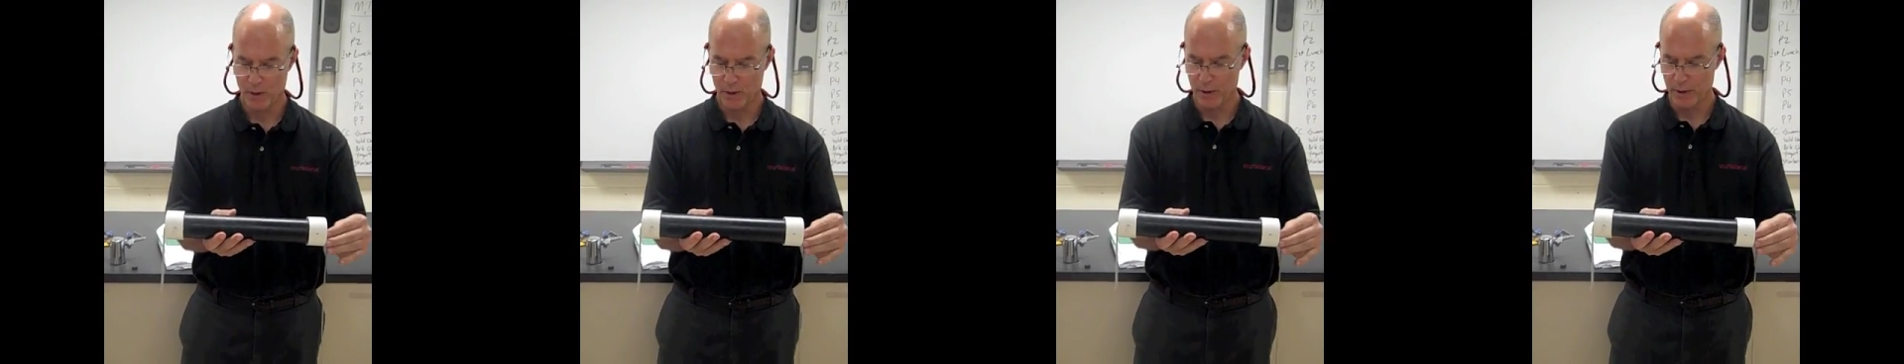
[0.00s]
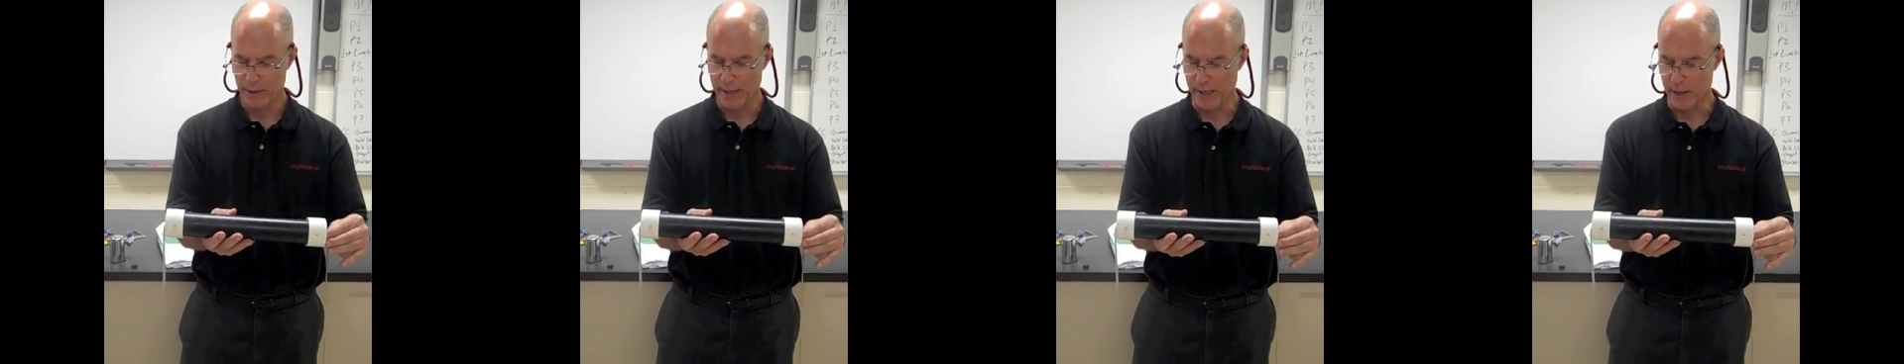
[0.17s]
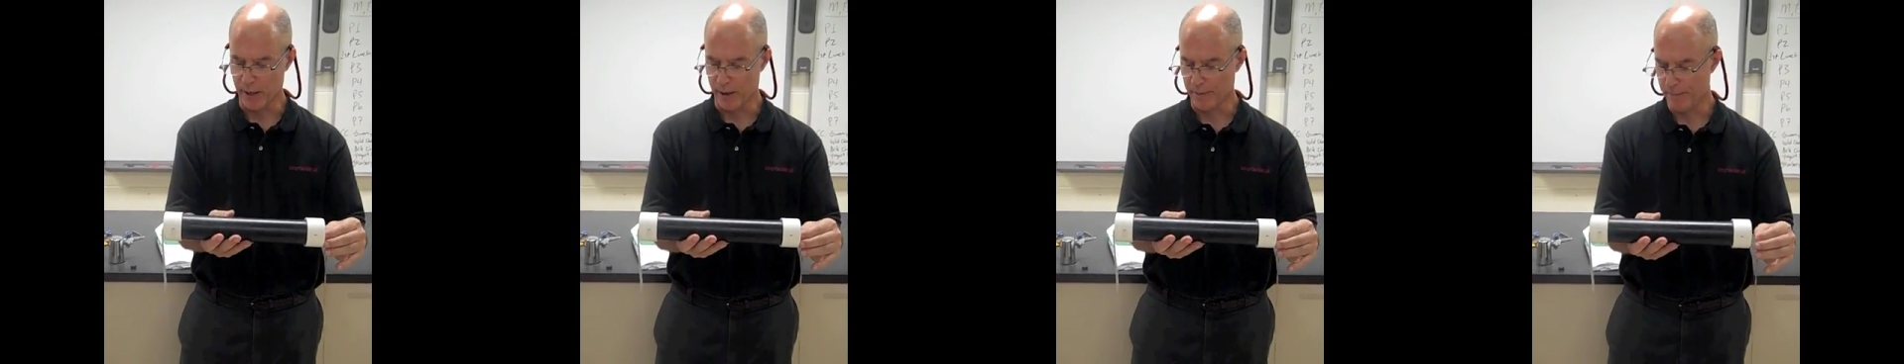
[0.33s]

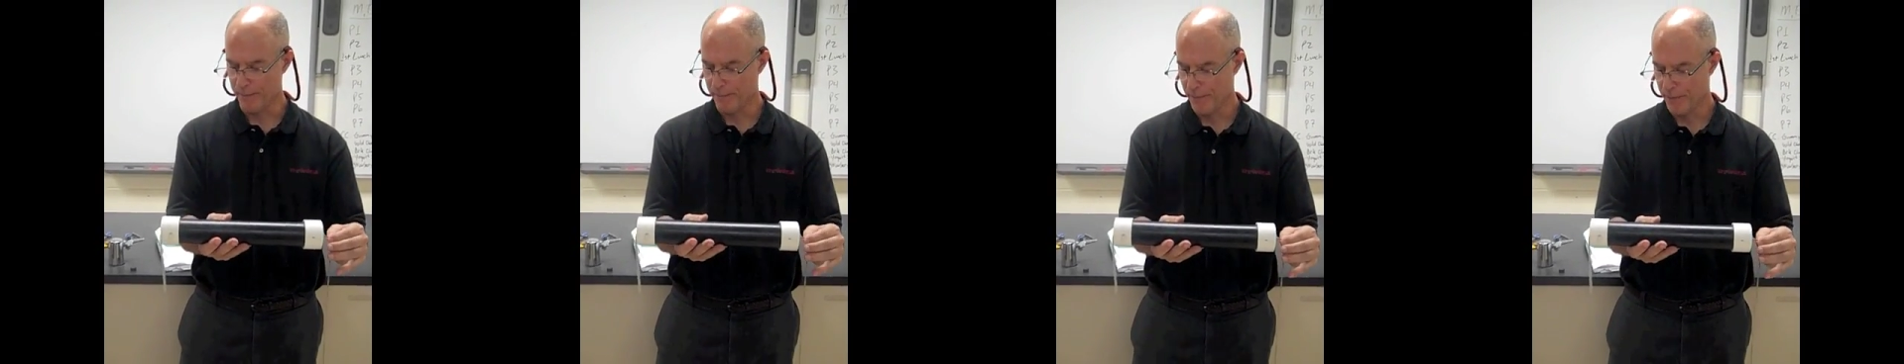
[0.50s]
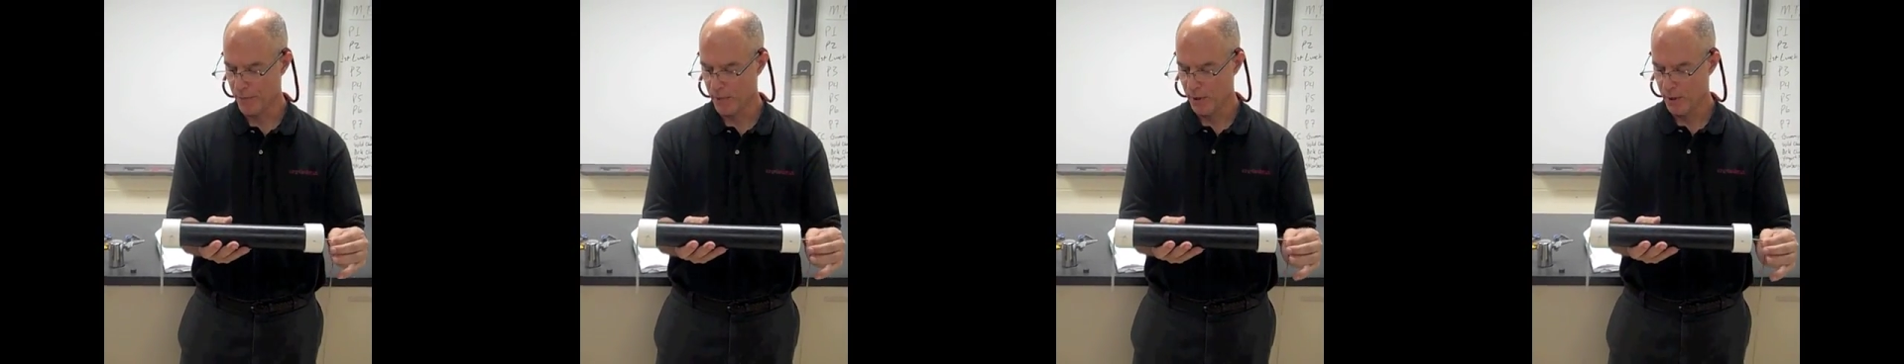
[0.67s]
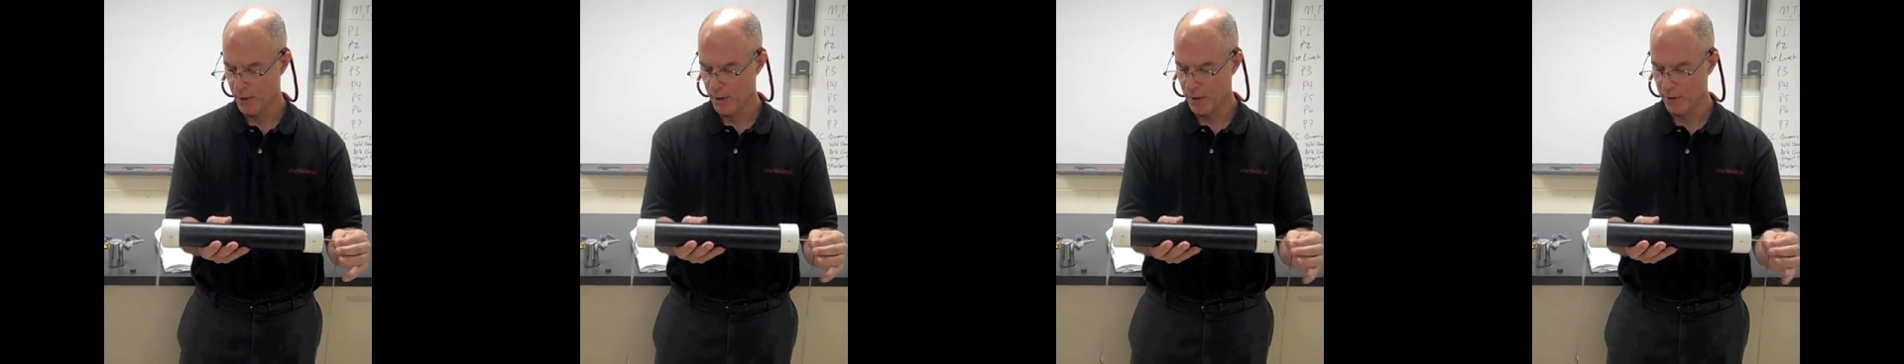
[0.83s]
Now,
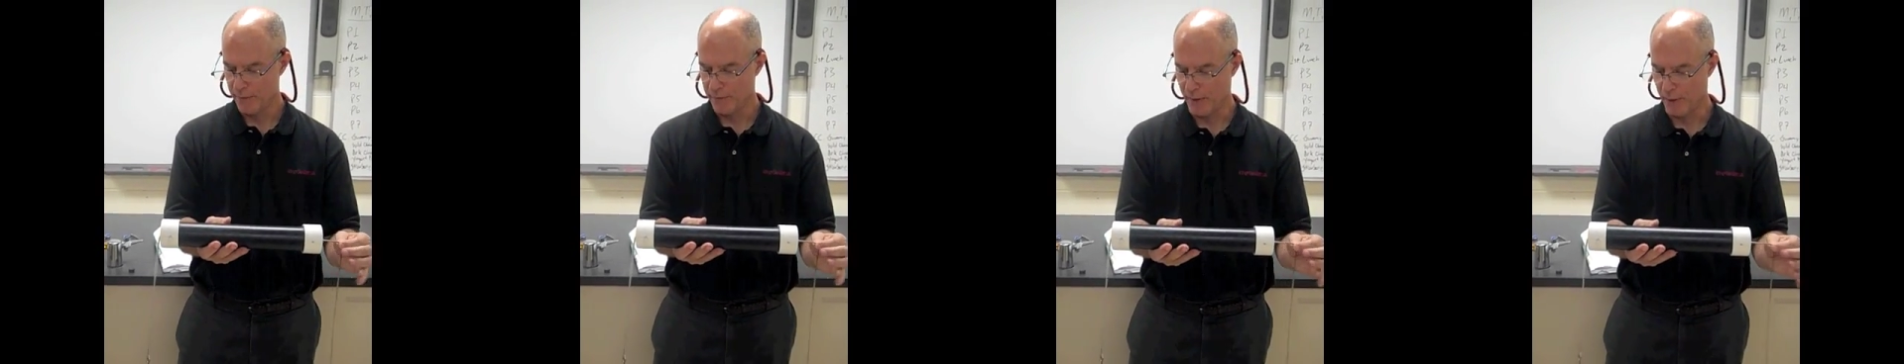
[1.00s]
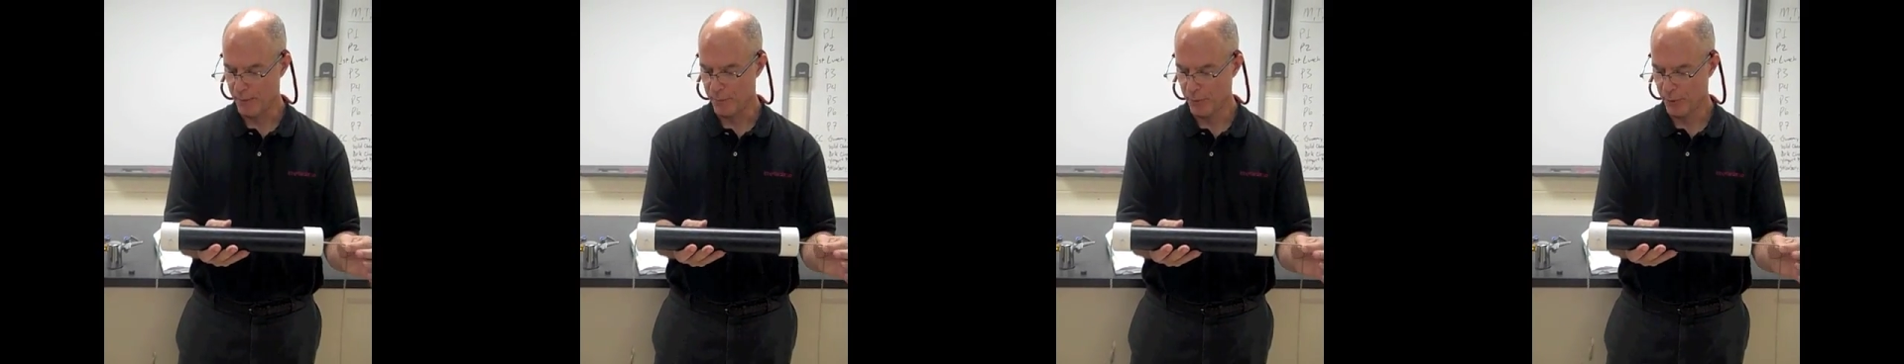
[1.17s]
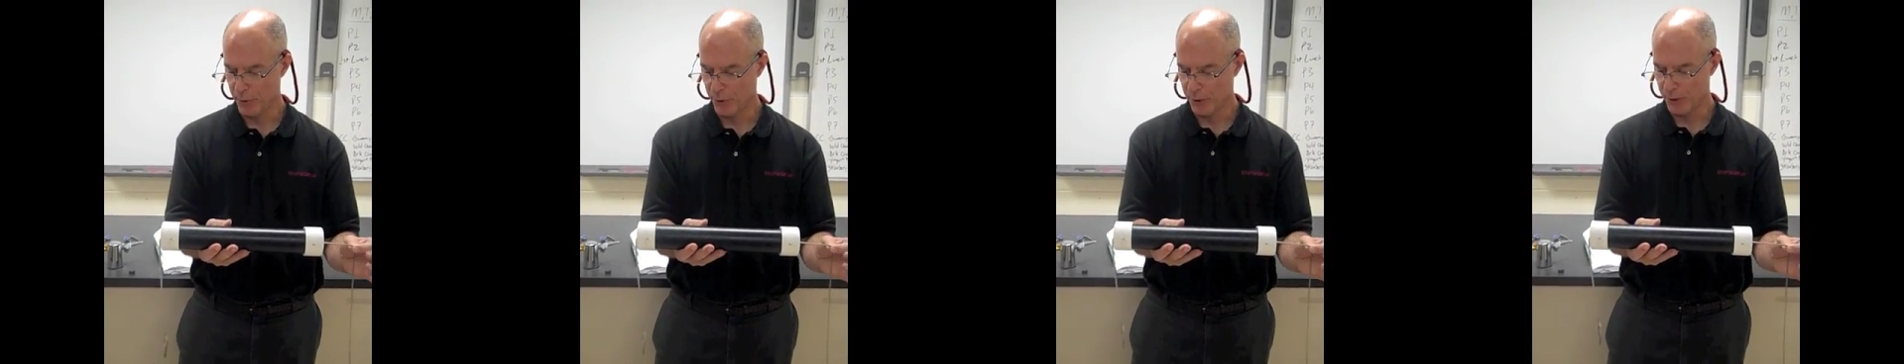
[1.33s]
if I
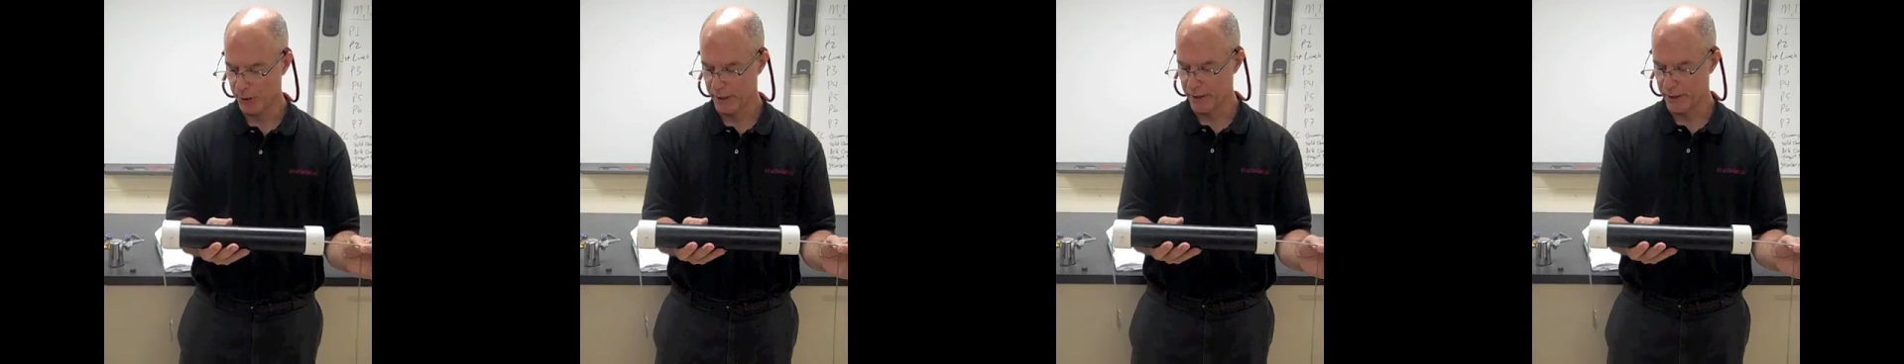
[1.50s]
pull